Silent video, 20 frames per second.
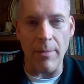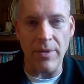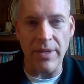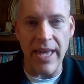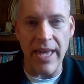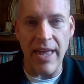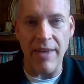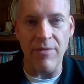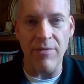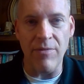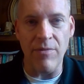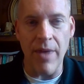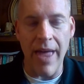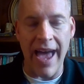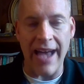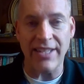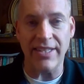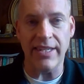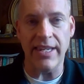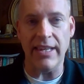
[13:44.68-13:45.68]
dead
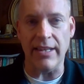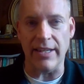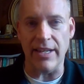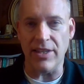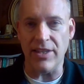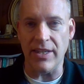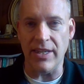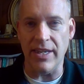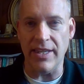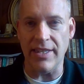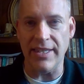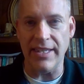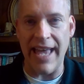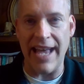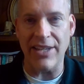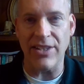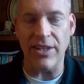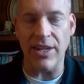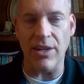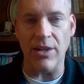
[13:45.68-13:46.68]
accidentally. It's an
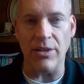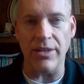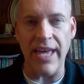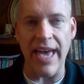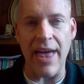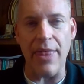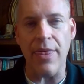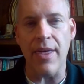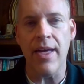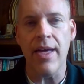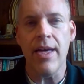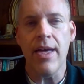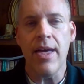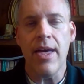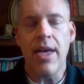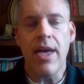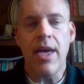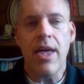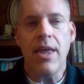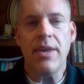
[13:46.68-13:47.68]
accidental death.
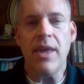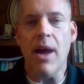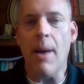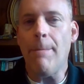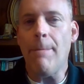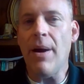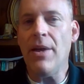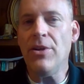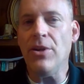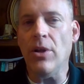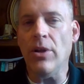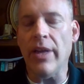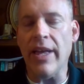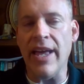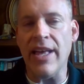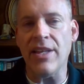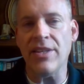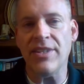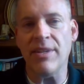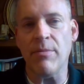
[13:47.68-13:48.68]
Now, Bundle
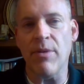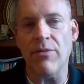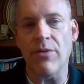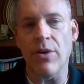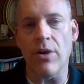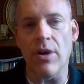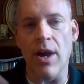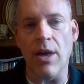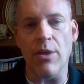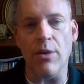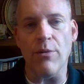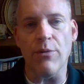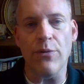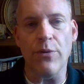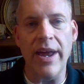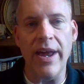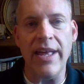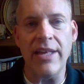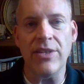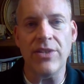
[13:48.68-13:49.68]
and some of her other
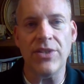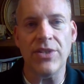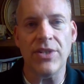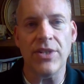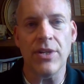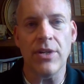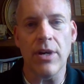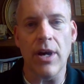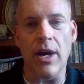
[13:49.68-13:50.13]
friends,